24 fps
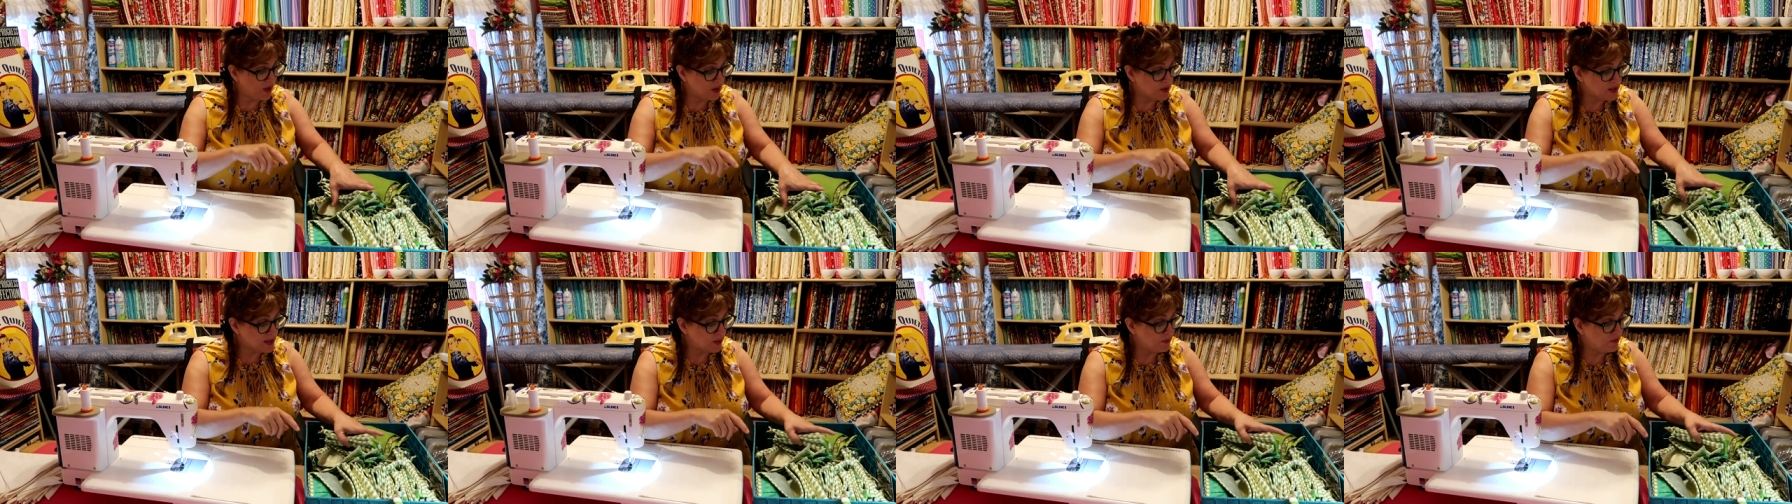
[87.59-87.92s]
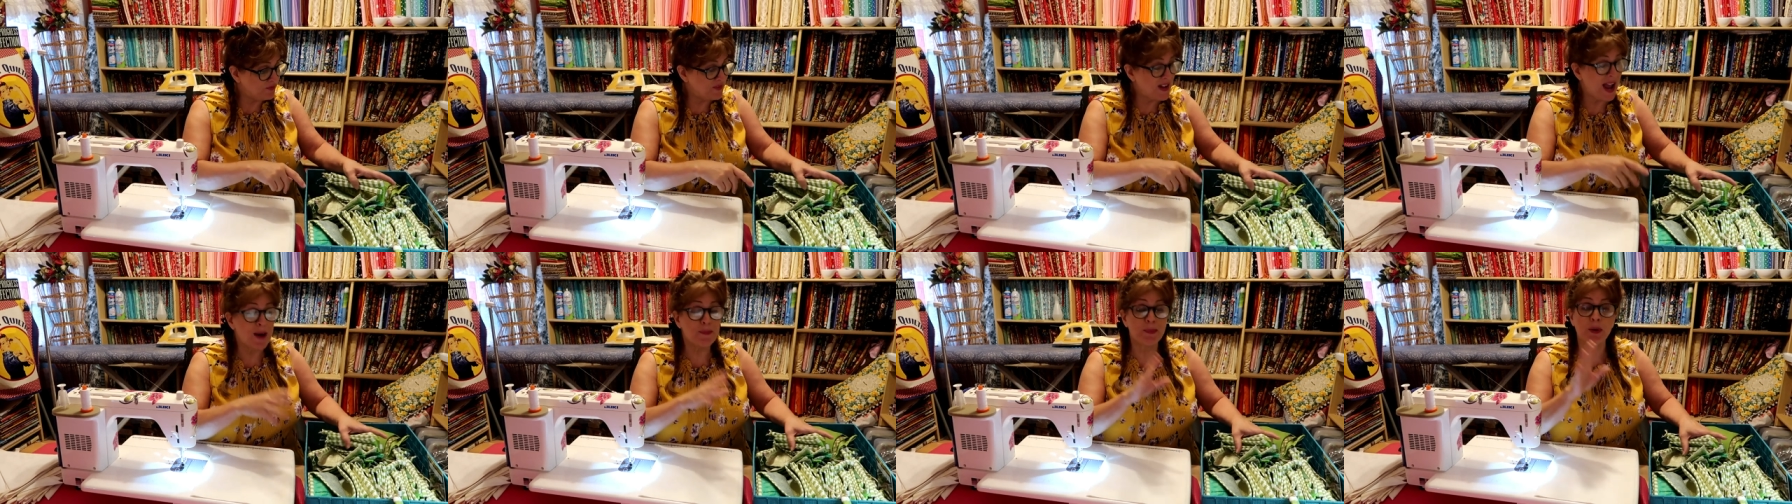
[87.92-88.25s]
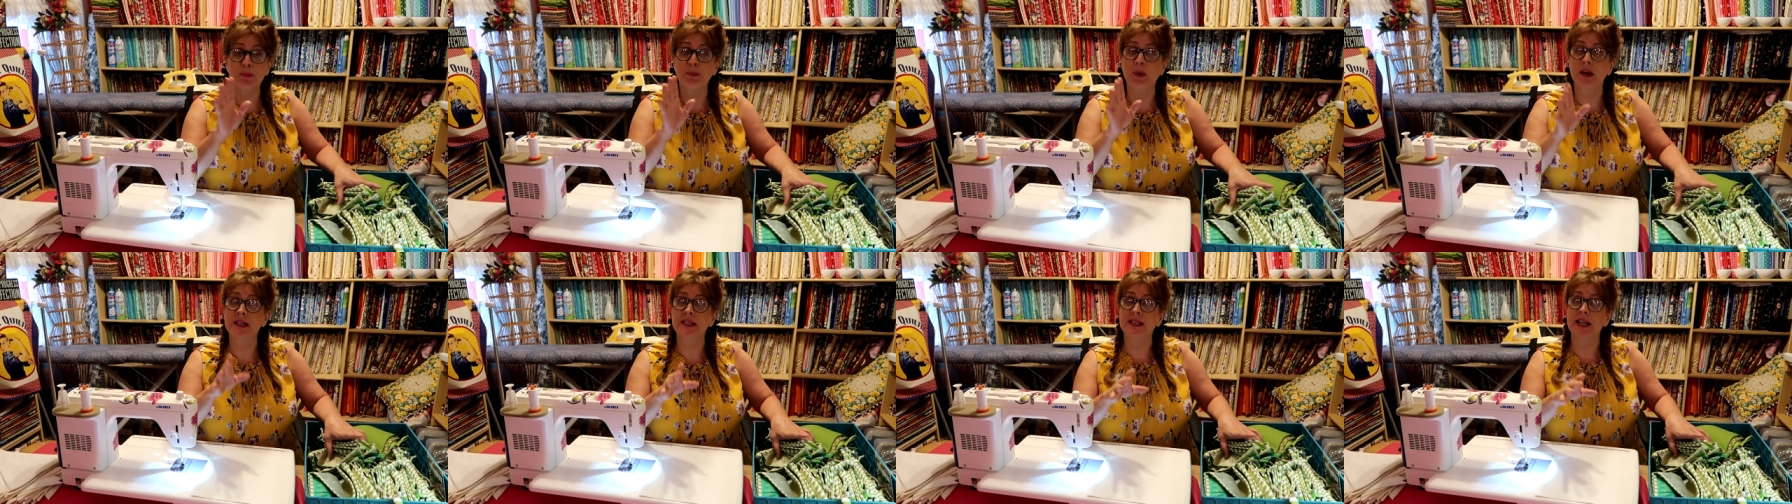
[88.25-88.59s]
some
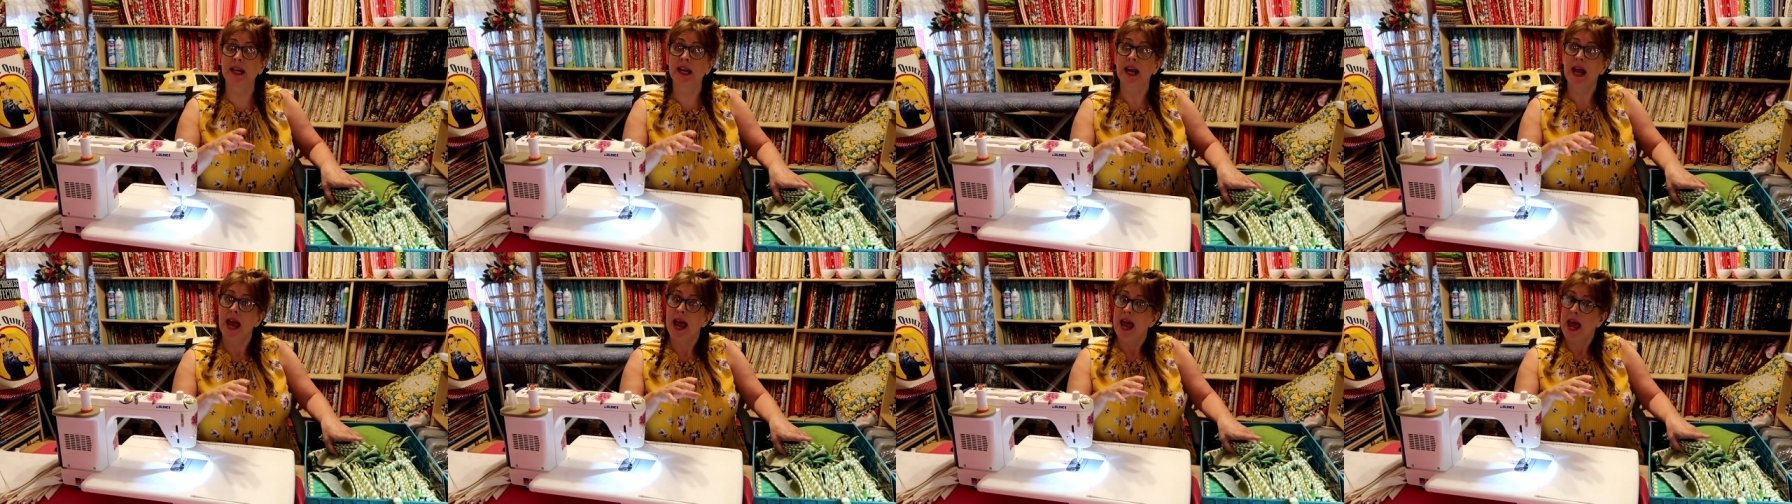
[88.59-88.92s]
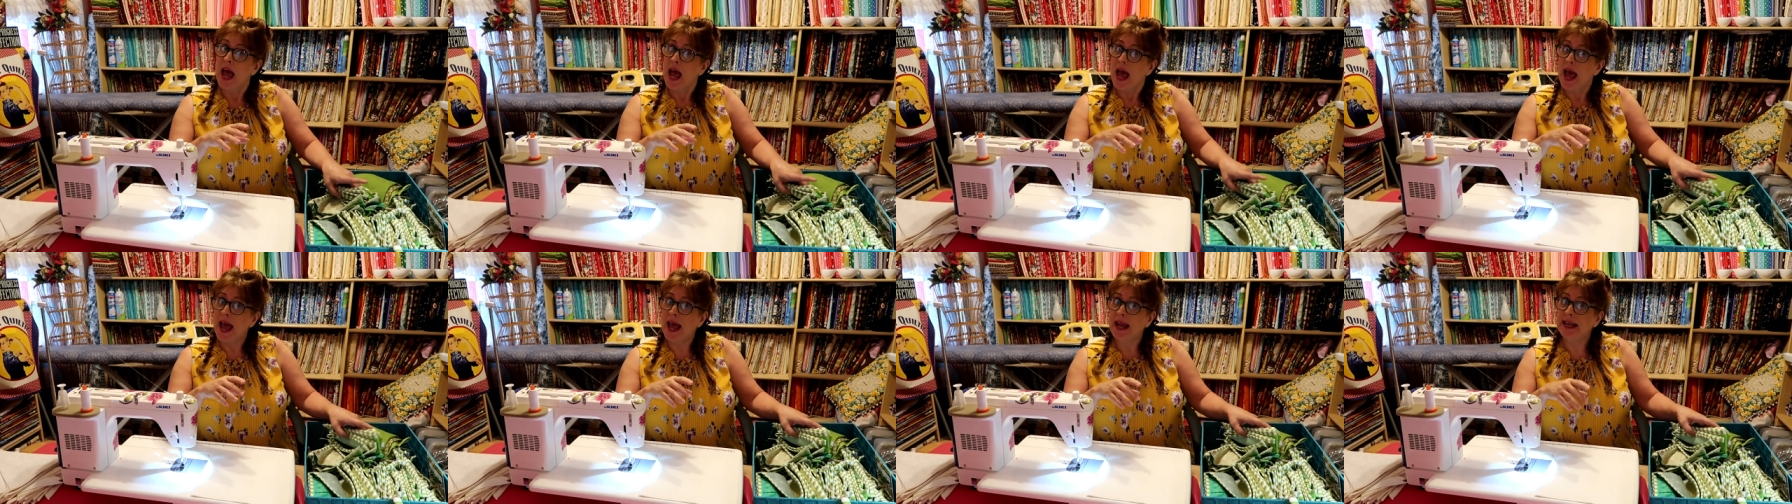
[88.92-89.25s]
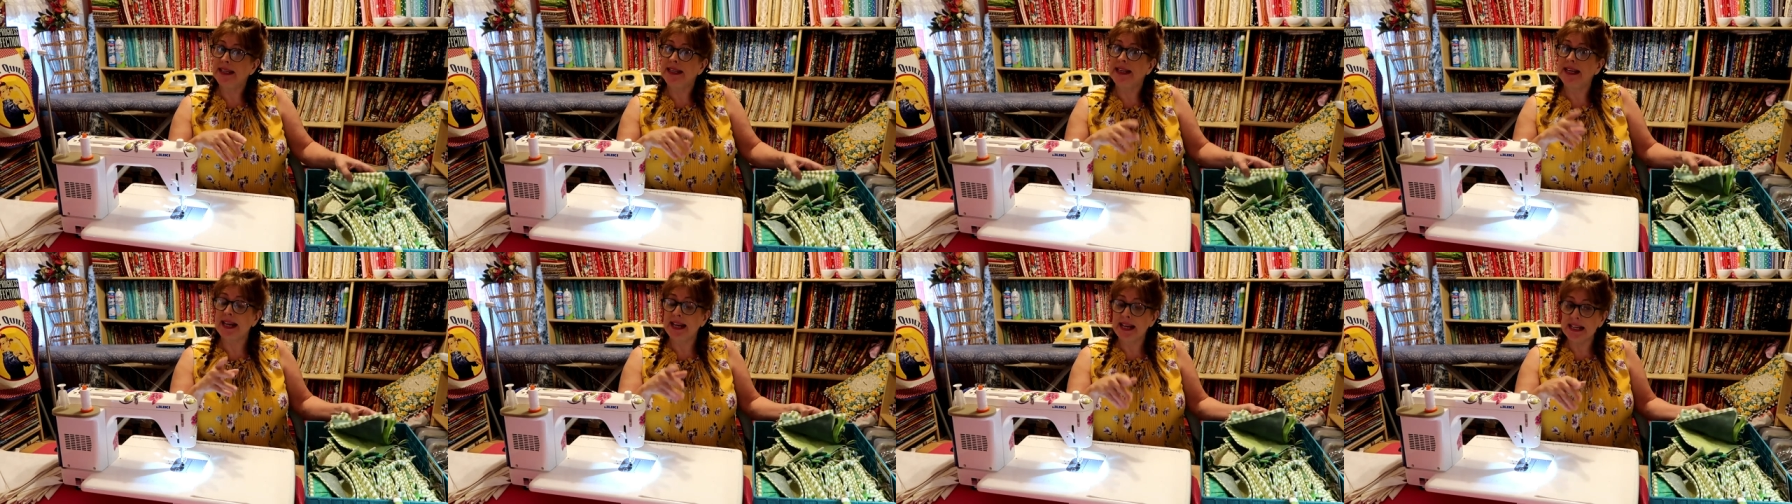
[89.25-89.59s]
fabric bunting,
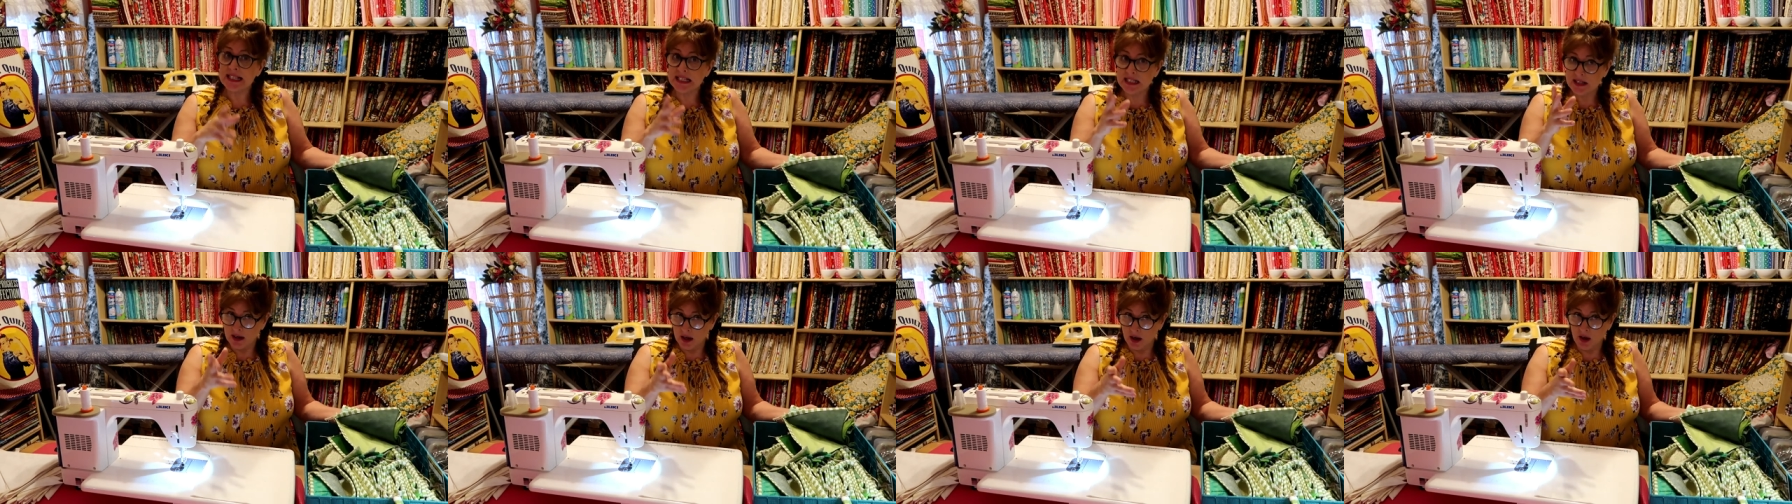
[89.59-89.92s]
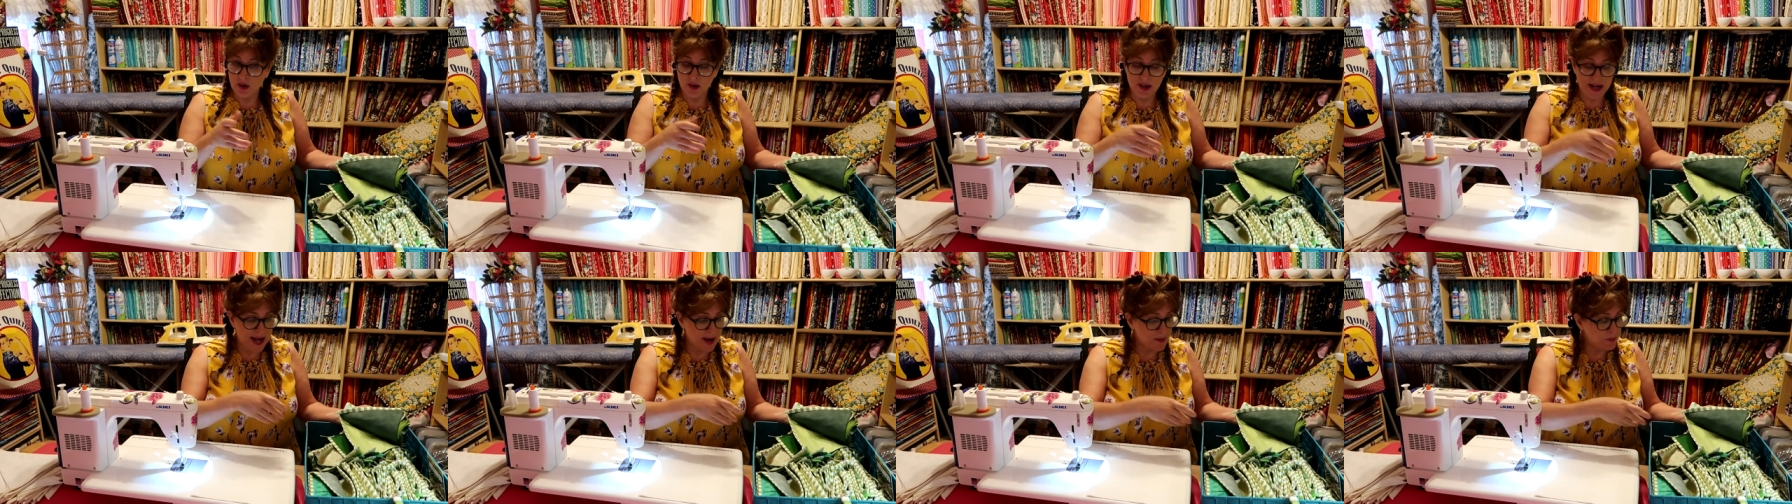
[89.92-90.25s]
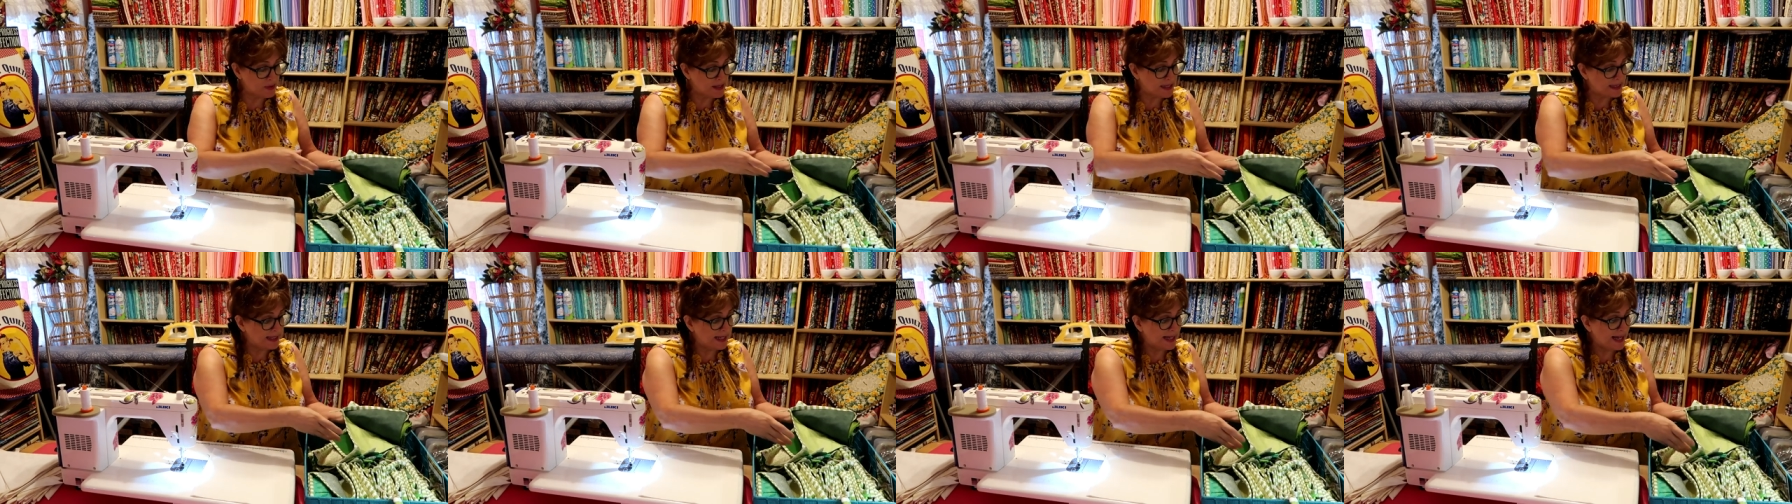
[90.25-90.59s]
and Leah's, her name
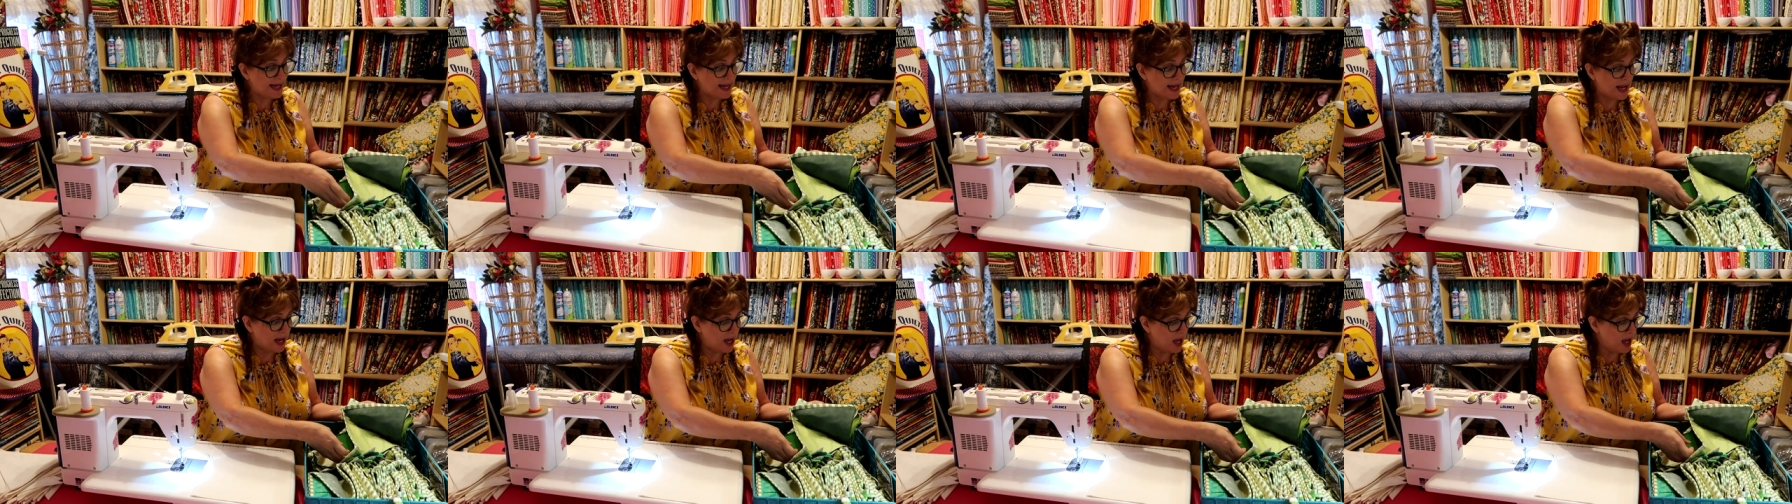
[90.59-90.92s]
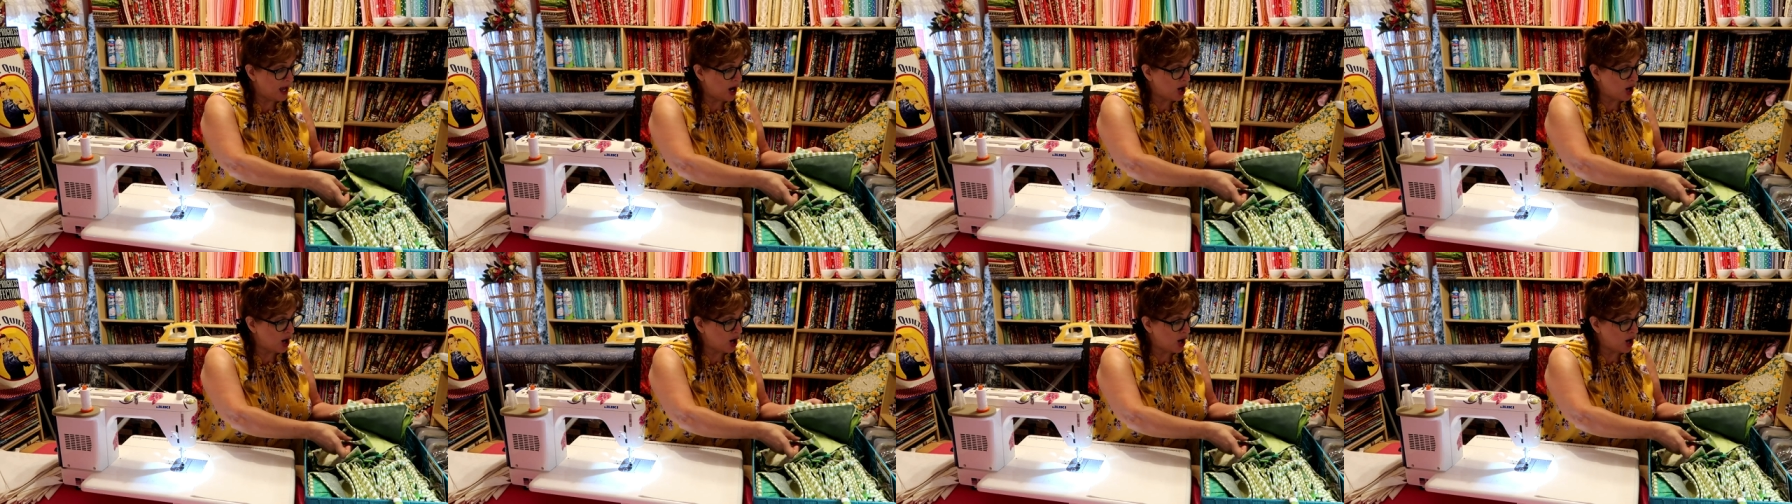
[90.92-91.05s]
was Leah,